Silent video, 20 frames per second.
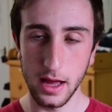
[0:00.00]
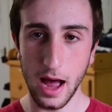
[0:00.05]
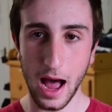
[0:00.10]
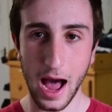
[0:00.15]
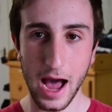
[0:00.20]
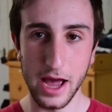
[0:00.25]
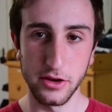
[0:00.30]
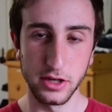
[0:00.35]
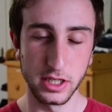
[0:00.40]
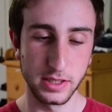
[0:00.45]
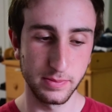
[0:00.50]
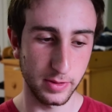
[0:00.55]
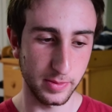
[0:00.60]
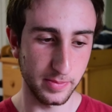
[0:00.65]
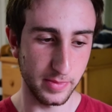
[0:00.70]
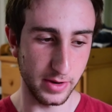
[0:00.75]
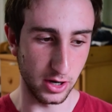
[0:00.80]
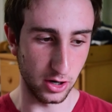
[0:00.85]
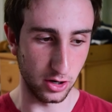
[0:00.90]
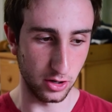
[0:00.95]
I use
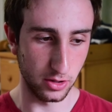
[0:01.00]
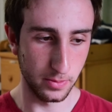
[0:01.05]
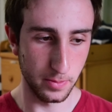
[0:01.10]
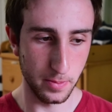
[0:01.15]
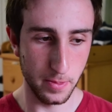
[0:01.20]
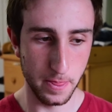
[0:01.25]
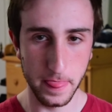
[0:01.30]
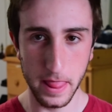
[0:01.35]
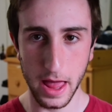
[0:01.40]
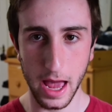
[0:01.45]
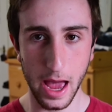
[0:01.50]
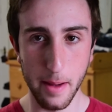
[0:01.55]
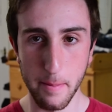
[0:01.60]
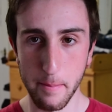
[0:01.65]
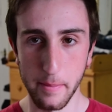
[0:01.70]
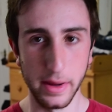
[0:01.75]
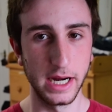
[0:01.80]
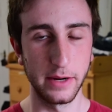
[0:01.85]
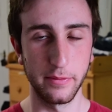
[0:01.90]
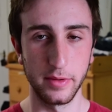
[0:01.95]
Premiere and
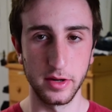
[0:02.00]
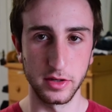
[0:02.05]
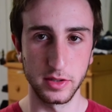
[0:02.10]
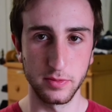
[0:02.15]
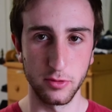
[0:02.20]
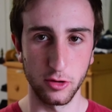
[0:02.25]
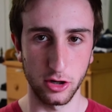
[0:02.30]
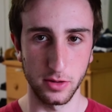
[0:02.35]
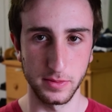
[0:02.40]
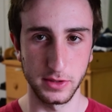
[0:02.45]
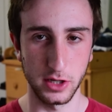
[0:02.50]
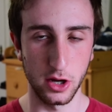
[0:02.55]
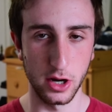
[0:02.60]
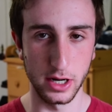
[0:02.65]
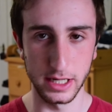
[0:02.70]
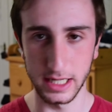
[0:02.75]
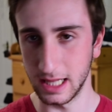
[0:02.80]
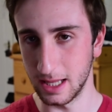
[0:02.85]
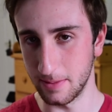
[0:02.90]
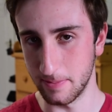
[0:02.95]
many Windows programs on a
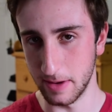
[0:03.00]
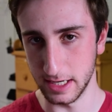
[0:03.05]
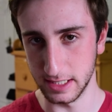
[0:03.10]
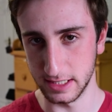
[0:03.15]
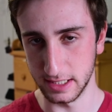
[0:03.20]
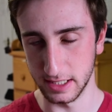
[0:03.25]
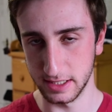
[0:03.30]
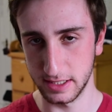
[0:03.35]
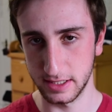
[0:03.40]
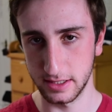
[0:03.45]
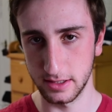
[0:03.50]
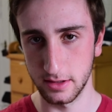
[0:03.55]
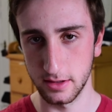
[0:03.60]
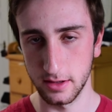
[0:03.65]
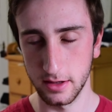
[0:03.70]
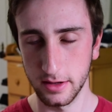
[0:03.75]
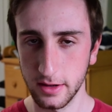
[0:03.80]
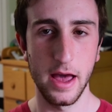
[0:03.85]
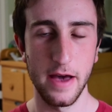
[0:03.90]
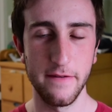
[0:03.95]
daily basis.
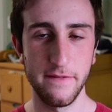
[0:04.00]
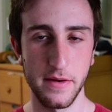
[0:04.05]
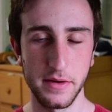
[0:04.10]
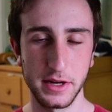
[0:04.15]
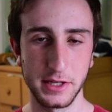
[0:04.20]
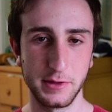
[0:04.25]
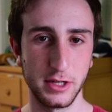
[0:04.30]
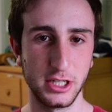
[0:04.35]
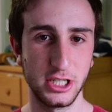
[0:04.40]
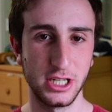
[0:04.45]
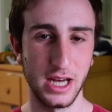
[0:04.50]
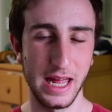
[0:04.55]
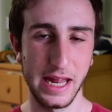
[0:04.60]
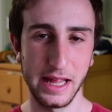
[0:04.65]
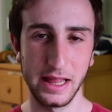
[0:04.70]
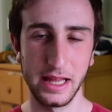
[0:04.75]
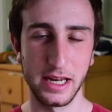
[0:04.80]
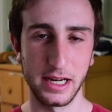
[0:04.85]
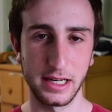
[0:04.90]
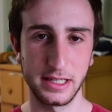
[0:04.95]
If I were to switch to any
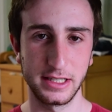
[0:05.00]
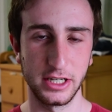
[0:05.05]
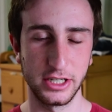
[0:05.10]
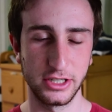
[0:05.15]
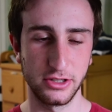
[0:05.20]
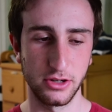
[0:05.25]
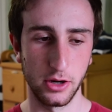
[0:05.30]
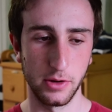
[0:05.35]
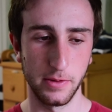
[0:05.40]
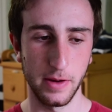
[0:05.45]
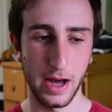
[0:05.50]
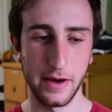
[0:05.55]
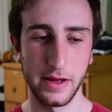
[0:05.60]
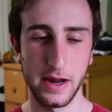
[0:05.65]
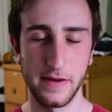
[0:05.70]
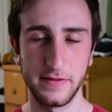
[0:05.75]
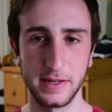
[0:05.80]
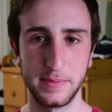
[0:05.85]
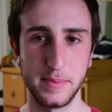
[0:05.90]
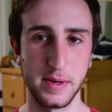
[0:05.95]
Linux distro, I would
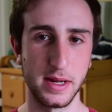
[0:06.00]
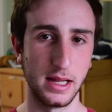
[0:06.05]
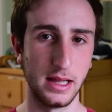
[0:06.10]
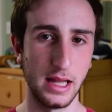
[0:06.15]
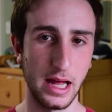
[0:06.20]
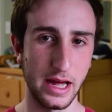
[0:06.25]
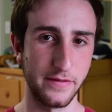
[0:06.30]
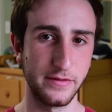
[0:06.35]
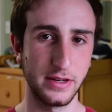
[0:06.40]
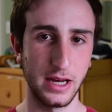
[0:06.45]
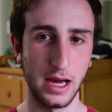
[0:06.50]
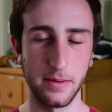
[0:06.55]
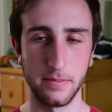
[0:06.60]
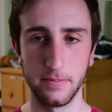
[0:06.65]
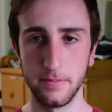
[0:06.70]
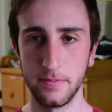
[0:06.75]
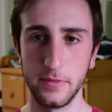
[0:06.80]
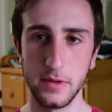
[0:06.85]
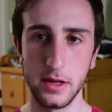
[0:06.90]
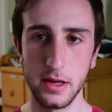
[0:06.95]
have to spend a lot of time
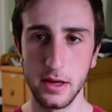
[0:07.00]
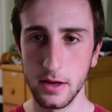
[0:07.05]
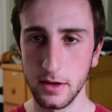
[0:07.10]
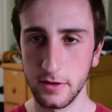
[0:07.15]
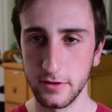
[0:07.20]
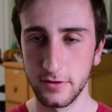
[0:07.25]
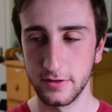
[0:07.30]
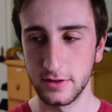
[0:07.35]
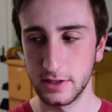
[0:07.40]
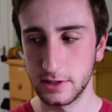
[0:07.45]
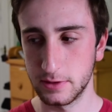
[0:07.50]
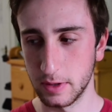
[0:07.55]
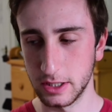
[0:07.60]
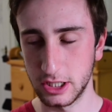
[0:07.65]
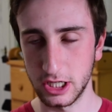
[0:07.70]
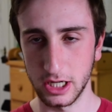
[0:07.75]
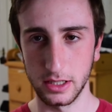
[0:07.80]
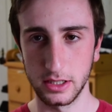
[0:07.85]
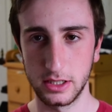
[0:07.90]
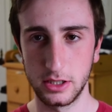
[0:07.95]

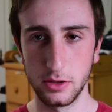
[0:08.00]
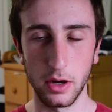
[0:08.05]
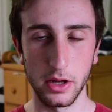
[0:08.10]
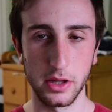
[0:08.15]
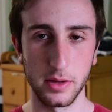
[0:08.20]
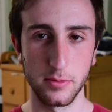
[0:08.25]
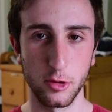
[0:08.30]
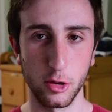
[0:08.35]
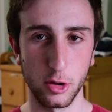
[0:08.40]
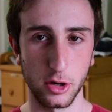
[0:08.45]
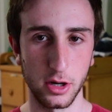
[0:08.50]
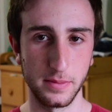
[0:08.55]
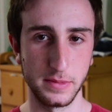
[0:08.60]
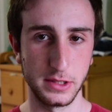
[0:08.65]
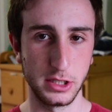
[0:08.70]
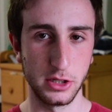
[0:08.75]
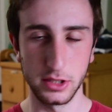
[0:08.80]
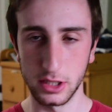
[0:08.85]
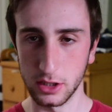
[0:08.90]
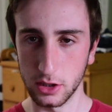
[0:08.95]
switching to other
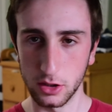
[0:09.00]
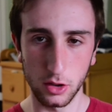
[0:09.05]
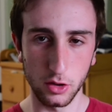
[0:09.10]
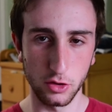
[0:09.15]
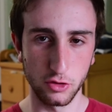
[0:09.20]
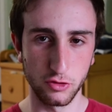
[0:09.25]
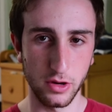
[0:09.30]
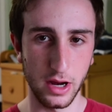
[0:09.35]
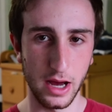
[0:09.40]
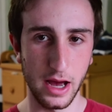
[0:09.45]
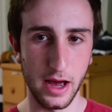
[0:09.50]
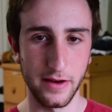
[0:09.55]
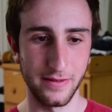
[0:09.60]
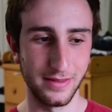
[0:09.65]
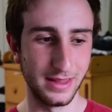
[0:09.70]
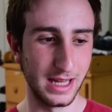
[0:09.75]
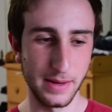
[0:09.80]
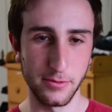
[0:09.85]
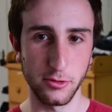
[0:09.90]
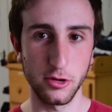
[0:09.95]
programs, using Google Drive,
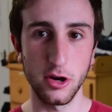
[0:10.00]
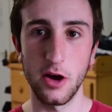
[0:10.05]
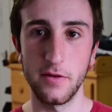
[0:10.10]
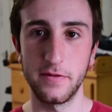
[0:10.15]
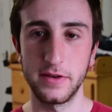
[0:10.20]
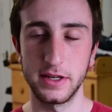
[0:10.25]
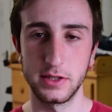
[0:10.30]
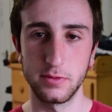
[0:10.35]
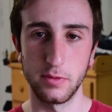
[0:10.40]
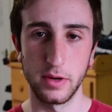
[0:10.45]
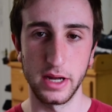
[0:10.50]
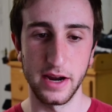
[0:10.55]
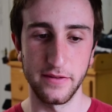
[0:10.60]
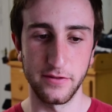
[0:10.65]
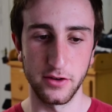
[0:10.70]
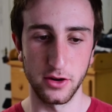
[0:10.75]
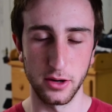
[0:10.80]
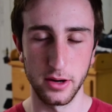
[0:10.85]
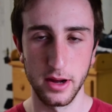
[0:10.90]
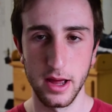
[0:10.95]
LibreOffice,
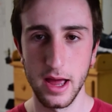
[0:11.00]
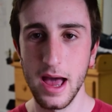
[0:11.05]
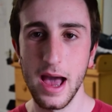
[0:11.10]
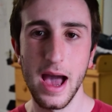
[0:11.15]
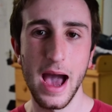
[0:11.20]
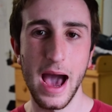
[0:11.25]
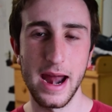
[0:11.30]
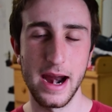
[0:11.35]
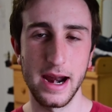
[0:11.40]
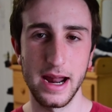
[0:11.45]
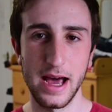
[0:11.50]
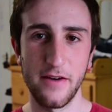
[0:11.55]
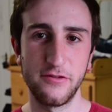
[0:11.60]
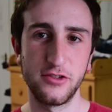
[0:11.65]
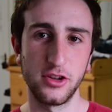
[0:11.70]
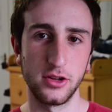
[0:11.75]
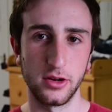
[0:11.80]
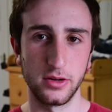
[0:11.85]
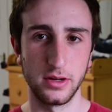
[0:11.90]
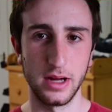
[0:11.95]
whatever, and I'd have
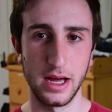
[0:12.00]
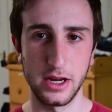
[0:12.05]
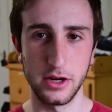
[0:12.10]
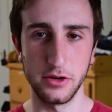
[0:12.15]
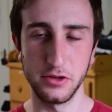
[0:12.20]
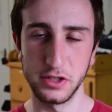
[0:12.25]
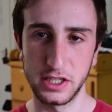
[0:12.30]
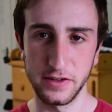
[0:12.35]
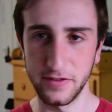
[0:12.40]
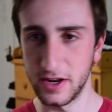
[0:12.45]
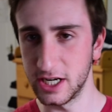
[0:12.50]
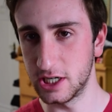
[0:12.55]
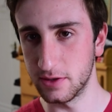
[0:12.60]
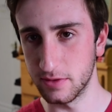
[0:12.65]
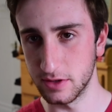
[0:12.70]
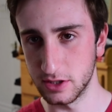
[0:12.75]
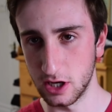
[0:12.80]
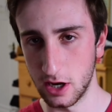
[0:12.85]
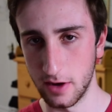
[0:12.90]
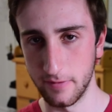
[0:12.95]
to learn how to use DaVinci
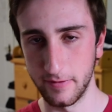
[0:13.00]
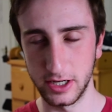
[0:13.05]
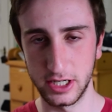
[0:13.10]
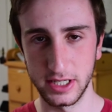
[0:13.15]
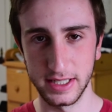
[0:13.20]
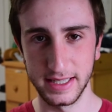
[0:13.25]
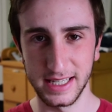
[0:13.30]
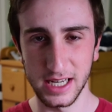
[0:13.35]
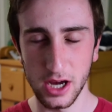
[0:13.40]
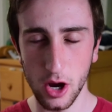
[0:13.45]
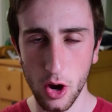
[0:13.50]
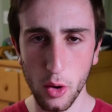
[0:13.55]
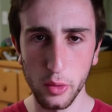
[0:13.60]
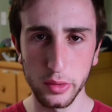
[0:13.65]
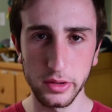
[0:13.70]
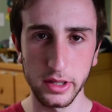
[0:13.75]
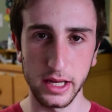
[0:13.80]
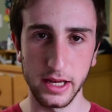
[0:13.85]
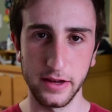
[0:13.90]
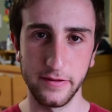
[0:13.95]
Resolve, which is the
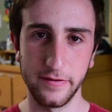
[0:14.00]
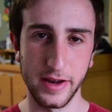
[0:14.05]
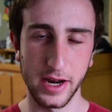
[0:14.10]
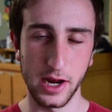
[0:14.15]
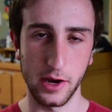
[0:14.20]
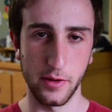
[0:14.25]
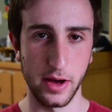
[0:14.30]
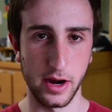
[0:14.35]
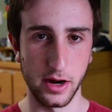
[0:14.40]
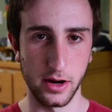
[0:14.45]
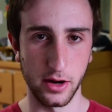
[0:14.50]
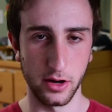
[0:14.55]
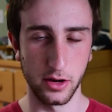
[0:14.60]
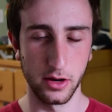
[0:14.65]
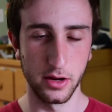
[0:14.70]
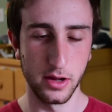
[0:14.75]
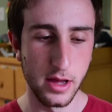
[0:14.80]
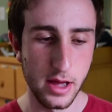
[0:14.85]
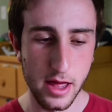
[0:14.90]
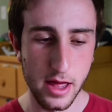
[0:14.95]
only video editor
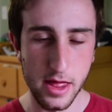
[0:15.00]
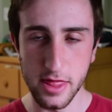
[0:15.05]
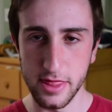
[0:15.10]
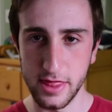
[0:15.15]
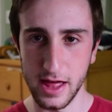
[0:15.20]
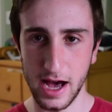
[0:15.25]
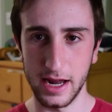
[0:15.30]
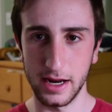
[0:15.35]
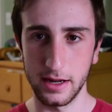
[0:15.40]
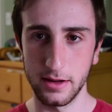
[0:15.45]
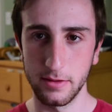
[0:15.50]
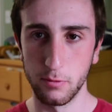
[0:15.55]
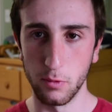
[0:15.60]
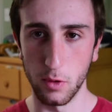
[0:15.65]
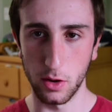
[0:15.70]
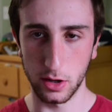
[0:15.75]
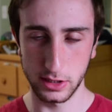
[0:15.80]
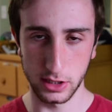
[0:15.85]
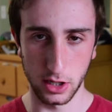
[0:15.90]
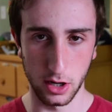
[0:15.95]
that
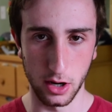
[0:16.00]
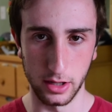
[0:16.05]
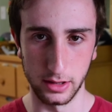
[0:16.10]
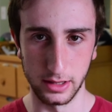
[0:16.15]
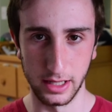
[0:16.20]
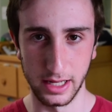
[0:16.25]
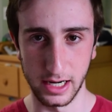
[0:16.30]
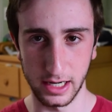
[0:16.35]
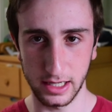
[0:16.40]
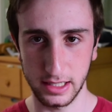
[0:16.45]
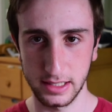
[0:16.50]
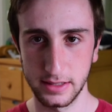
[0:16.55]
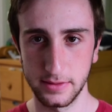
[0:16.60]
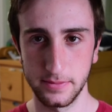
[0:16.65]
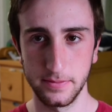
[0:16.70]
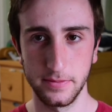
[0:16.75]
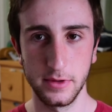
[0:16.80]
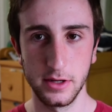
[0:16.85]
works on Linux.